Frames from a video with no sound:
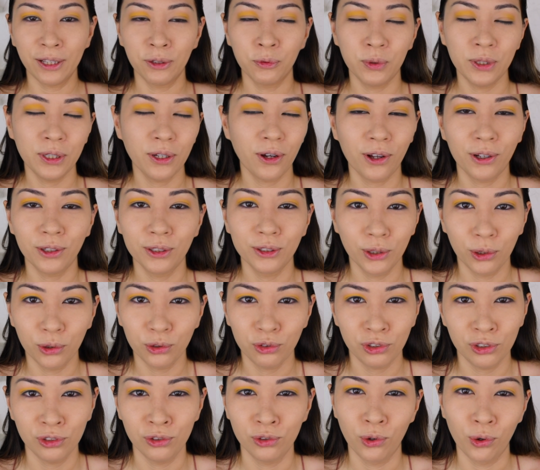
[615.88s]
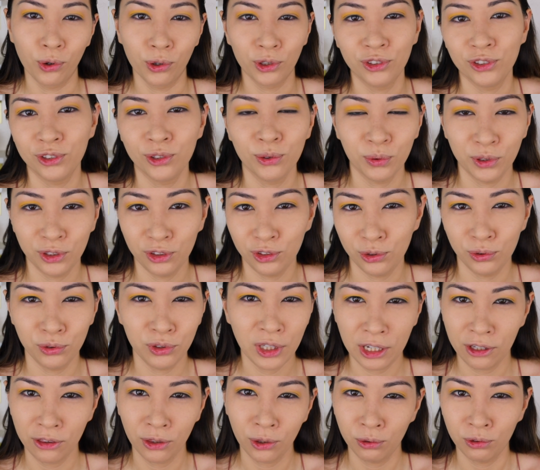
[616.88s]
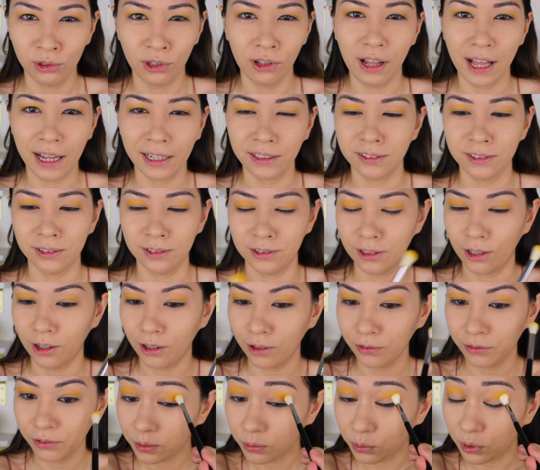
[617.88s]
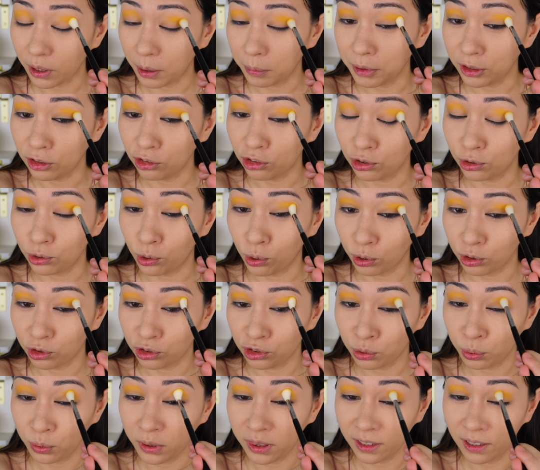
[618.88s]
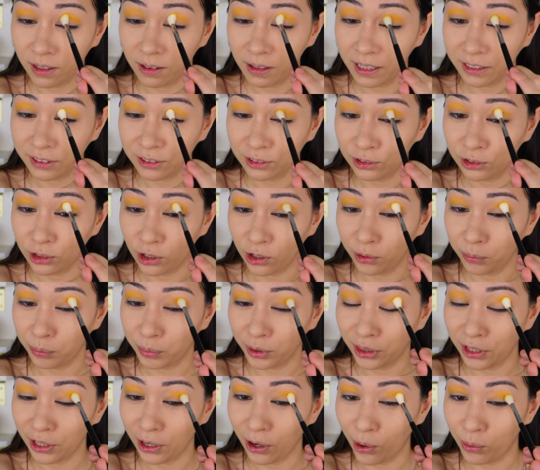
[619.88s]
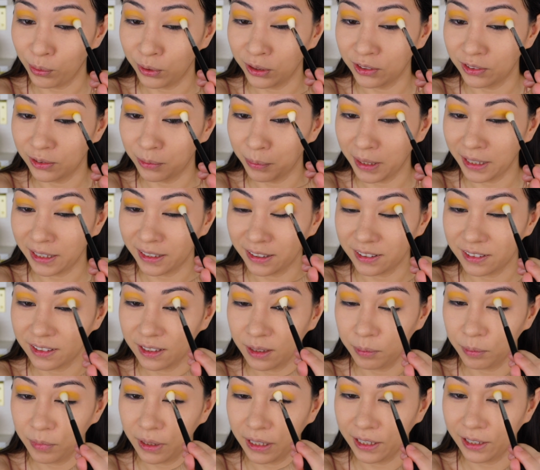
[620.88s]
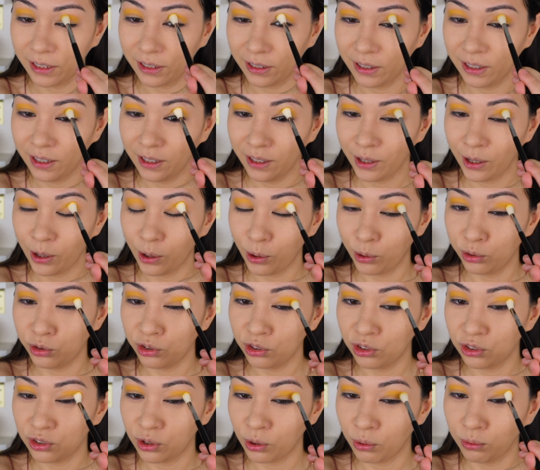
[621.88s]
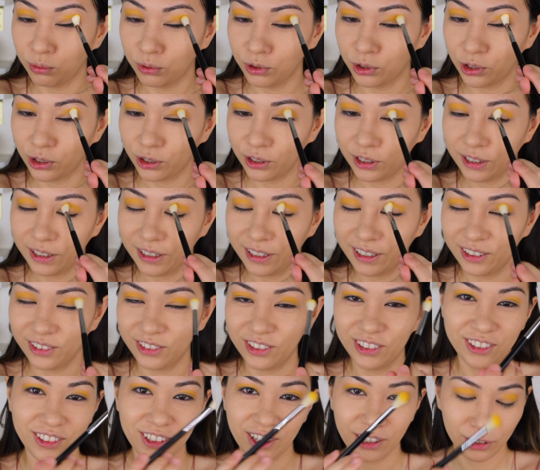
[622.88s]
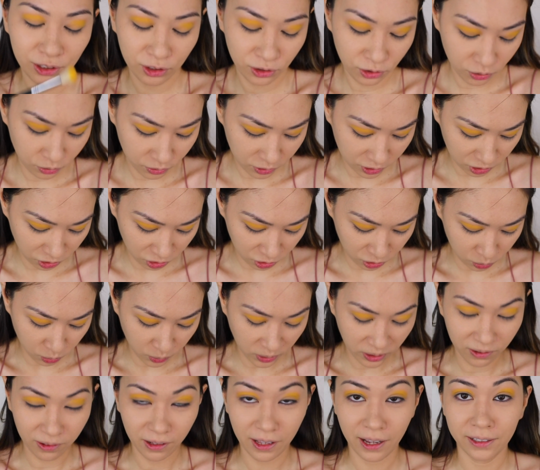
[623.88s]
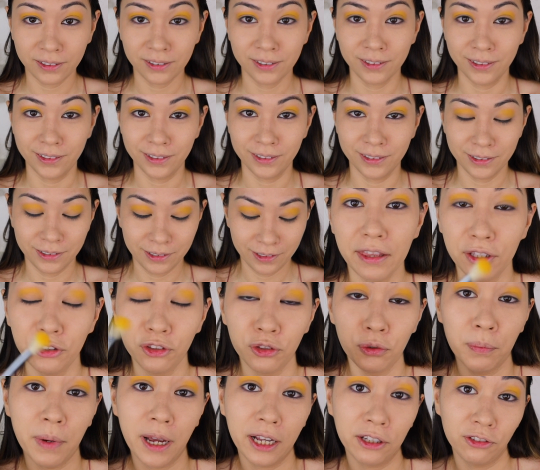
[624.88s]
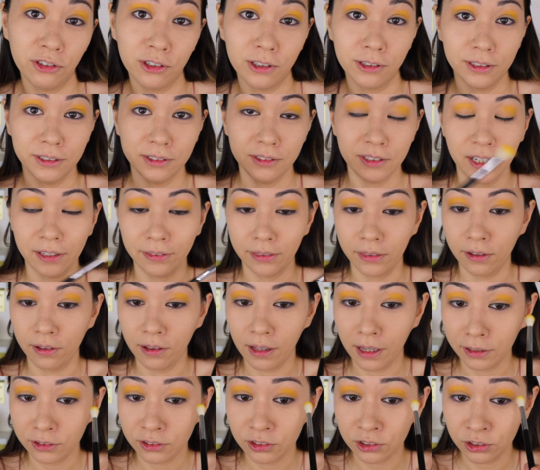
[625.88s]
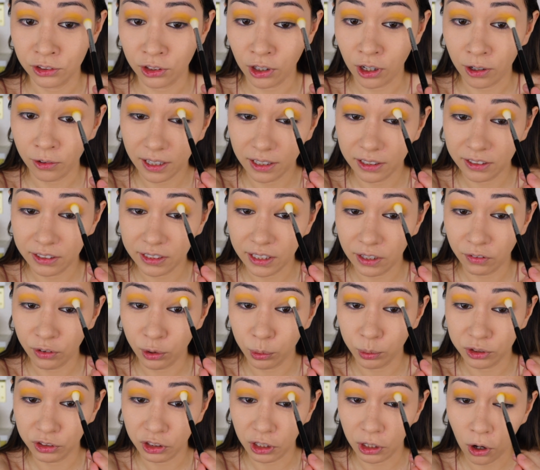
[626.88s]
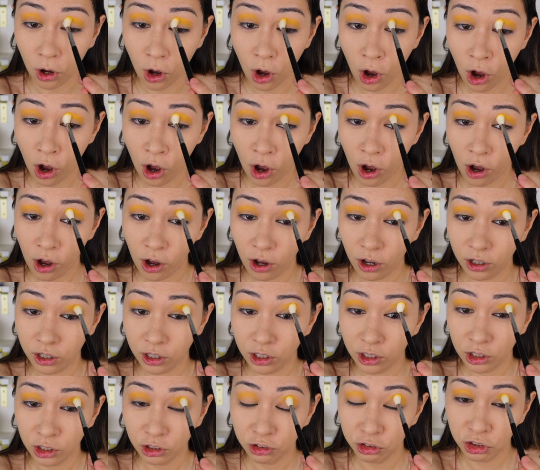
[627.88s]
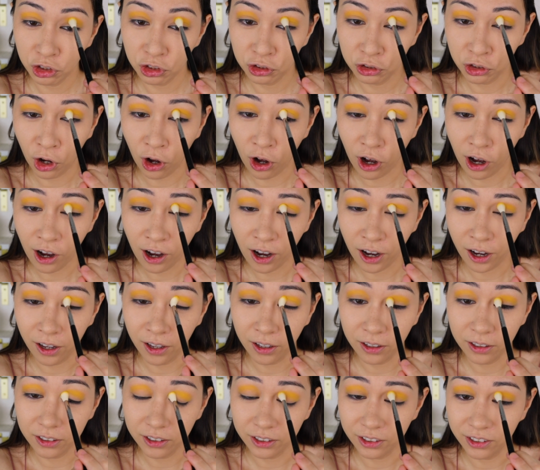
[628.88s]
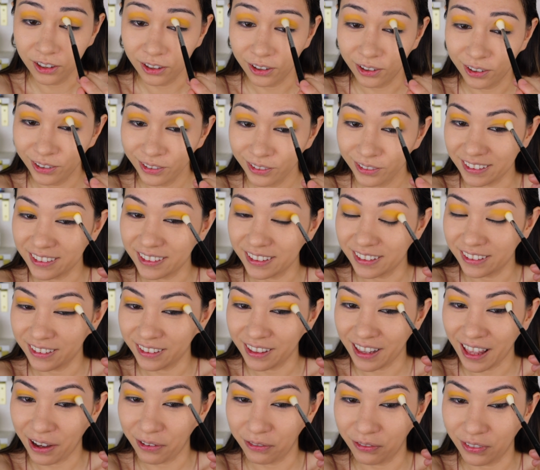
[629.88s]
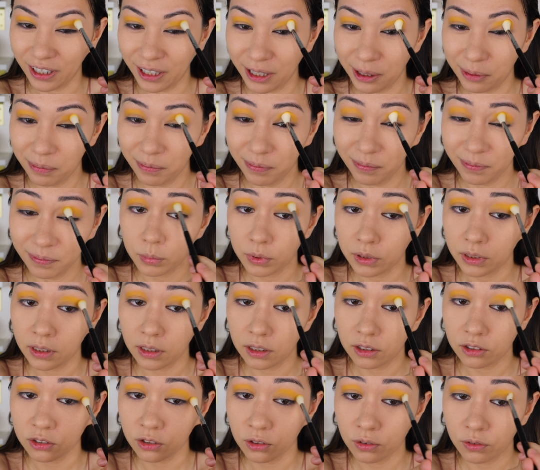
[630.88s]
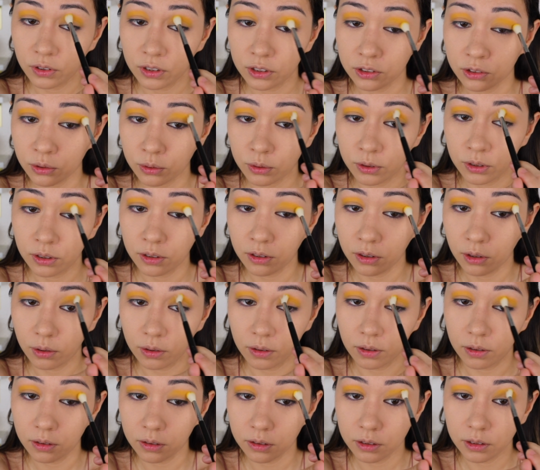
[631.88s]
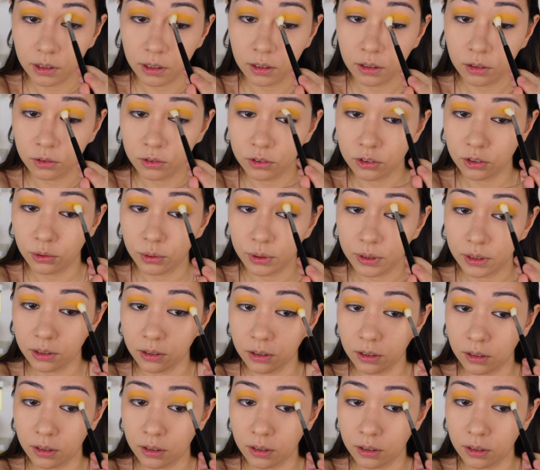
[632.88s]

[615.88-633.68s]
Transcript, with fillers: And we all know she's gorgeous once you take those glasses off. Well, I mean, she's gorgeous with the glasses on, but they always make it seem like, oh, she's so nerdy and she's not cute because she's wearing glasses. And then you magically take the glasses off and then everyone's like, oh, she's hot, you know? It's that vibe. But yeah, so far so good. The yellow's doing